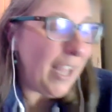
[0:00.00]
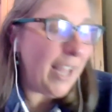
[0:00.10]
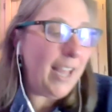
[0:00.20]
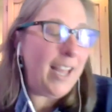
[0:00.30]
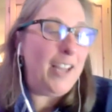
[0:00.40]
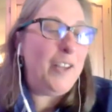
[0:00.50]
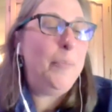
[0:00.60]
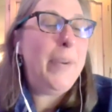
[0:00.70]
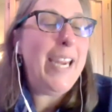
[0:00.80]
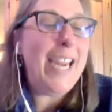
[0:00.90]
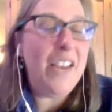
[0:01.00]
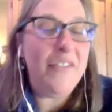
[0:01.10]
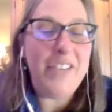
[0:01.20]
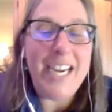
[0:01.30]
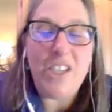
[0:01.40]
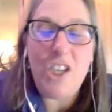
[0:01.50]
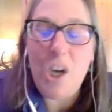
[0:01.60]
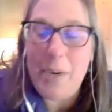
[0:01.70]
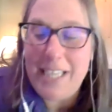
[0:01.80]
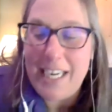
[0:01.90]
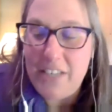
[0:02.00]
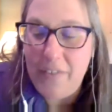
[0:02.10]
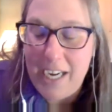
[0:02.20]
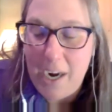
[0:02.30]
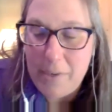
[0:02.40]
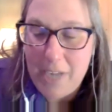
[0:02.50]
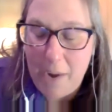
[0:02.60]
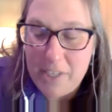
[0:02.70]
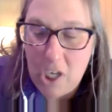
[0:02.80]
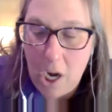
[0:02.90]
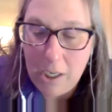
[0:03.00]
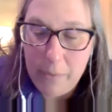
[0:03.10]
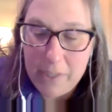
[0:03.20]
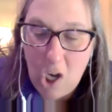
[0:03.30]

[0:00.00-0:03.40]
PFDs. You know, it's it's funny. I was I was talking with a